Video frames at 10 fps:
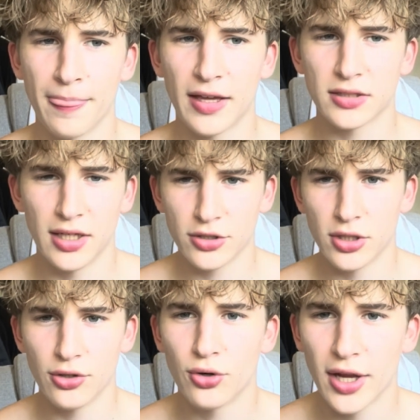That's
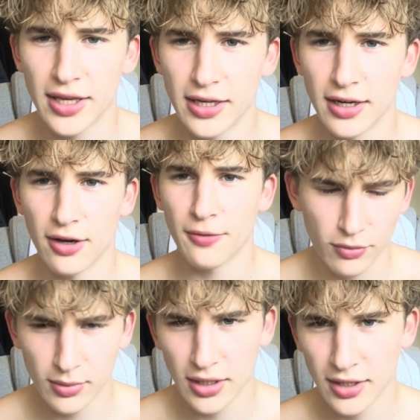literally all I eat now. For
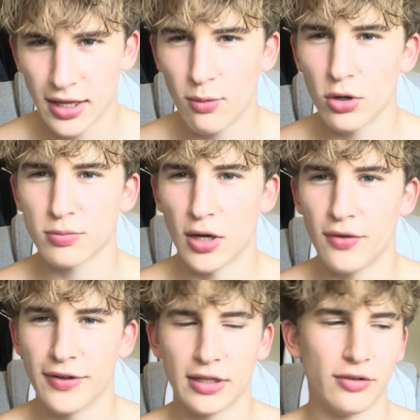me, that works
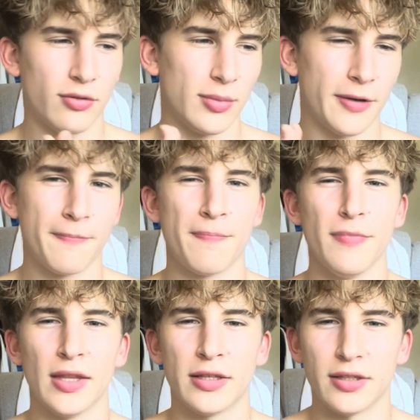perfectly for me.
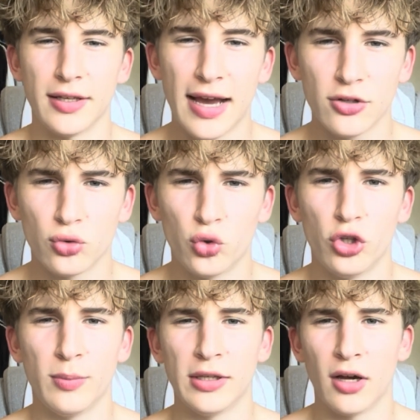It's a natural
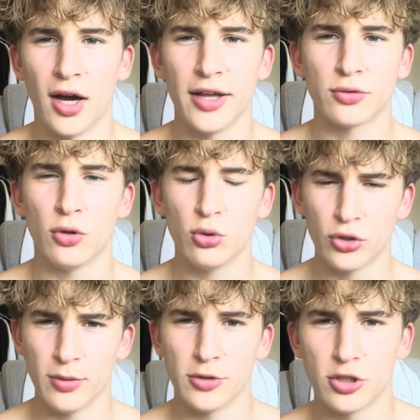human diet. It's what all
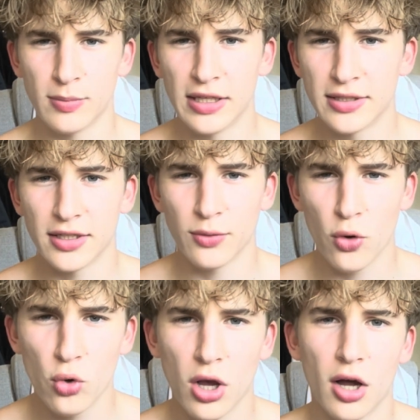humans should be eating. We're
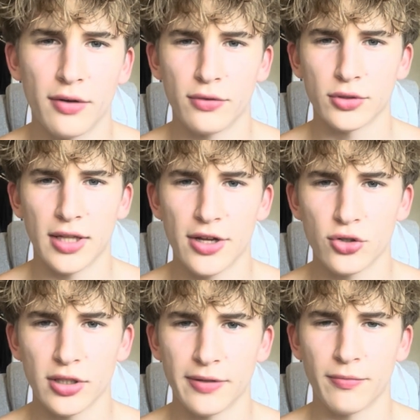all carnivores
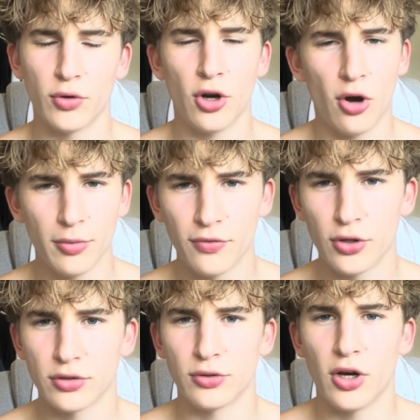naturally. We're not
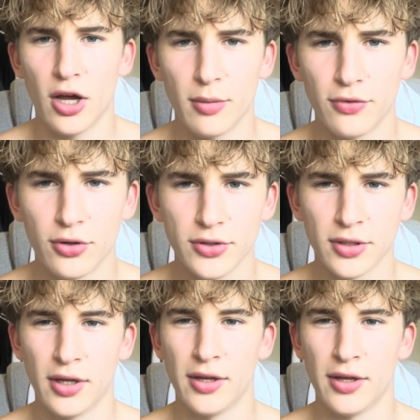omnivores, we're not herbivores.